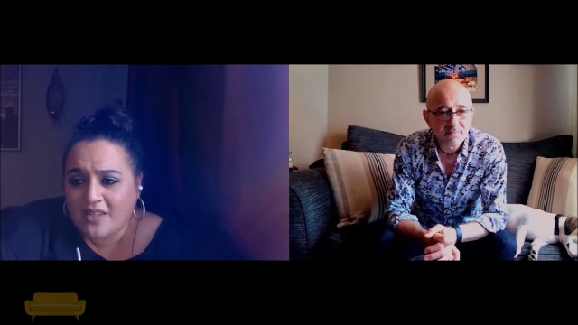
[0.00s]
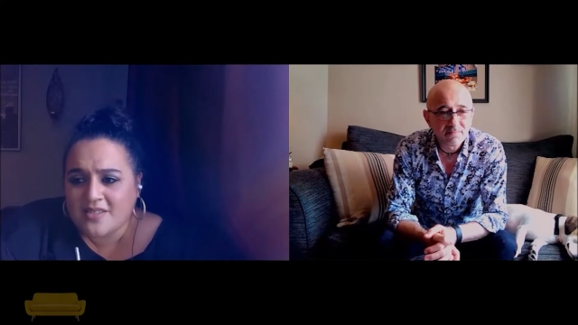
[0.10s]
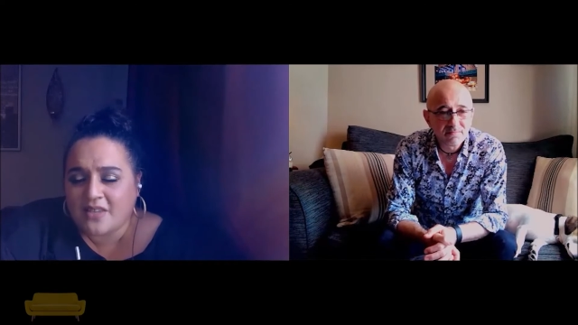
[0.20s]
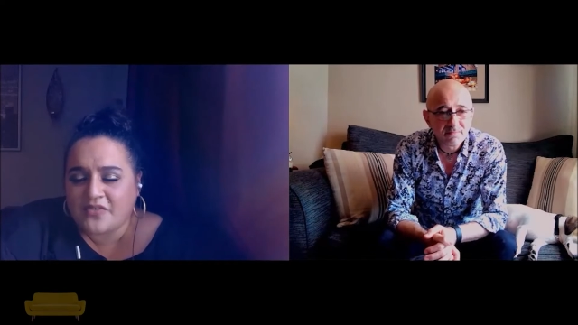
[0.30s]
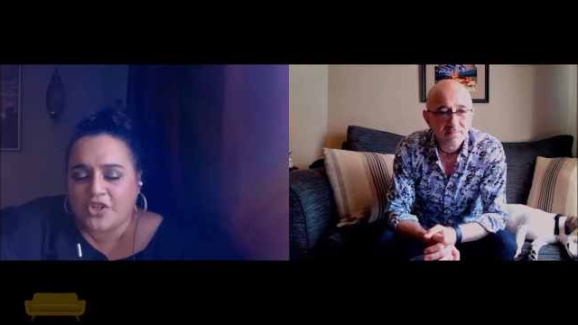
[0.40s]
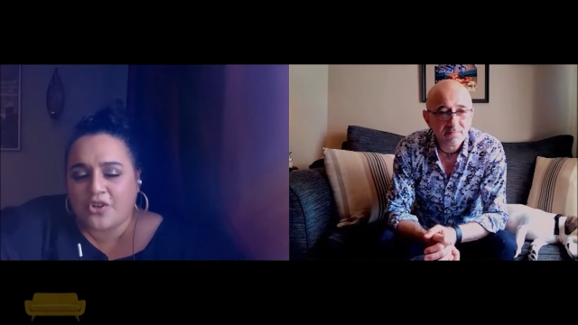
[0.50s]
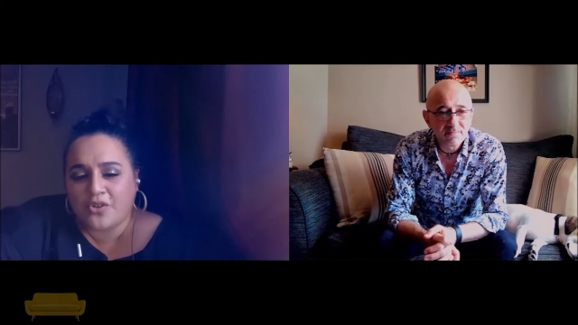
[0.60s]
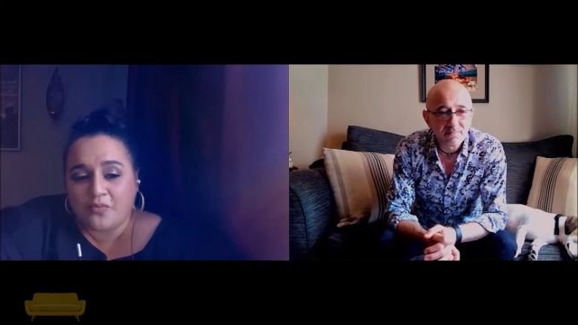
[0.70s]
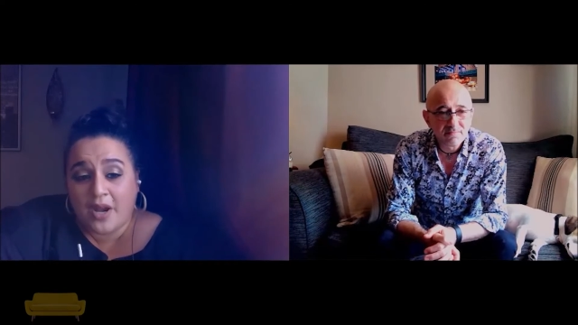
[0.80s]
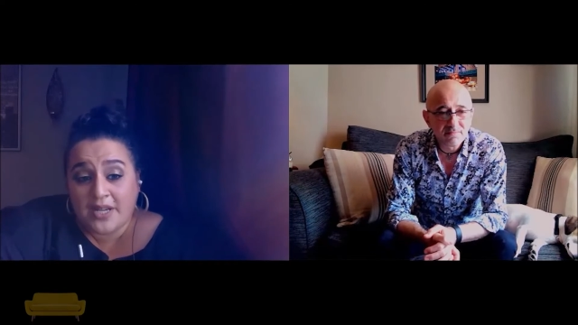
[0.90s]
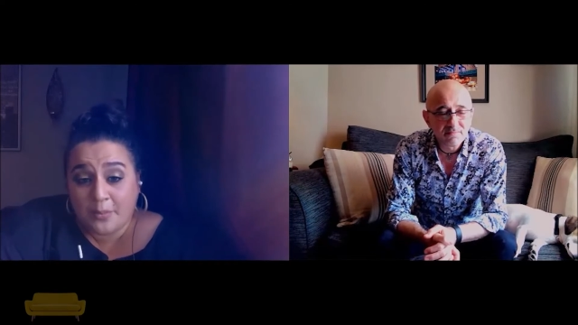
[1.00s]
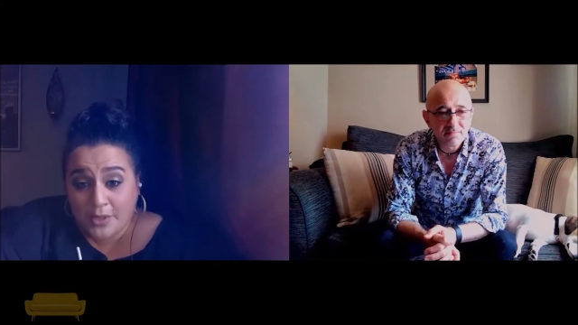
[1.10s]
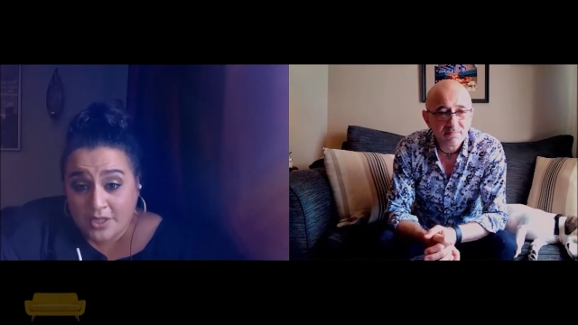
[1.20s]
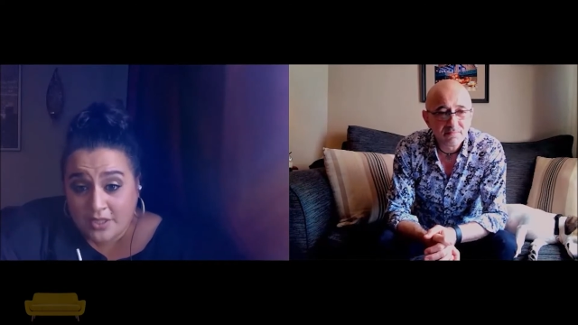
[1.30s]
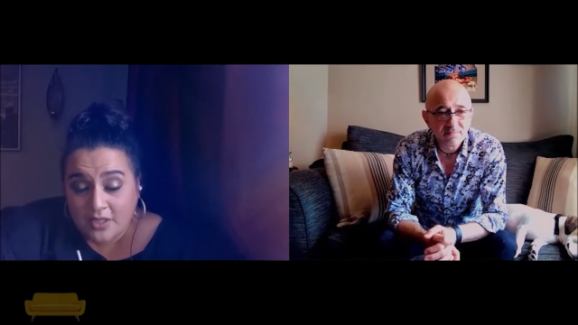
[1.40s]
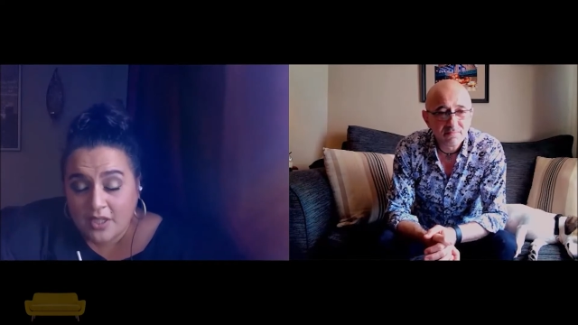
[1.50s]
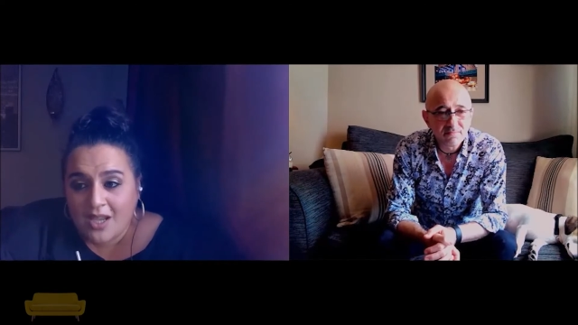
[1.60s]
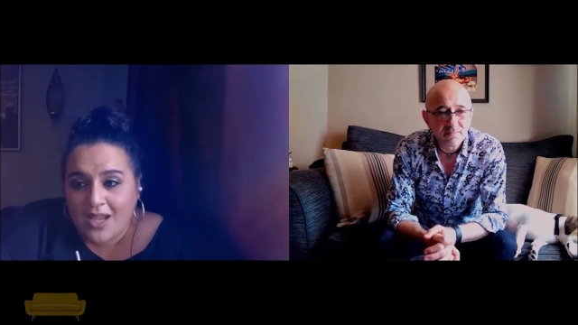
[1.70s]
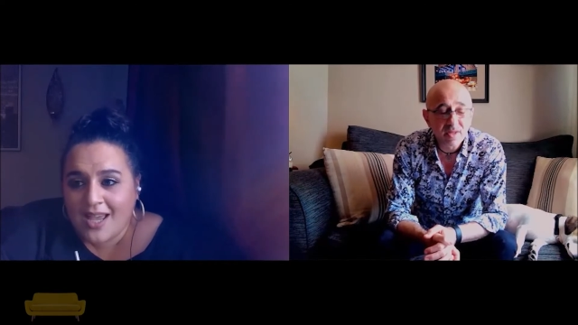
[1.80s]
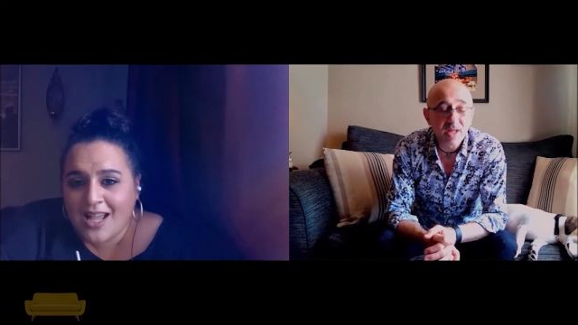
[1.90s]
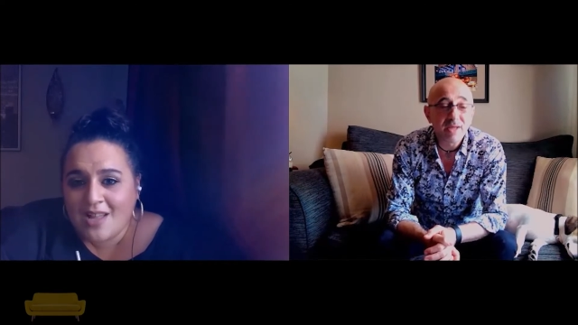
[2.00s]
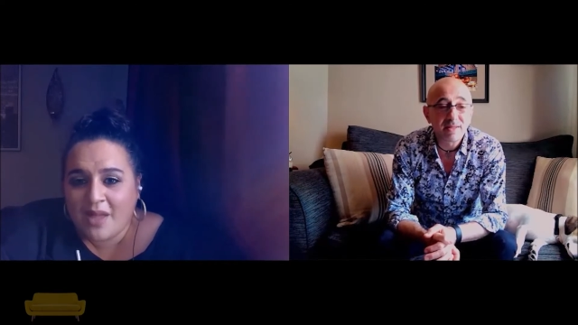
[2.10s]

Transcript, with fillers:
Speaker 1: I've started writing a book. Um,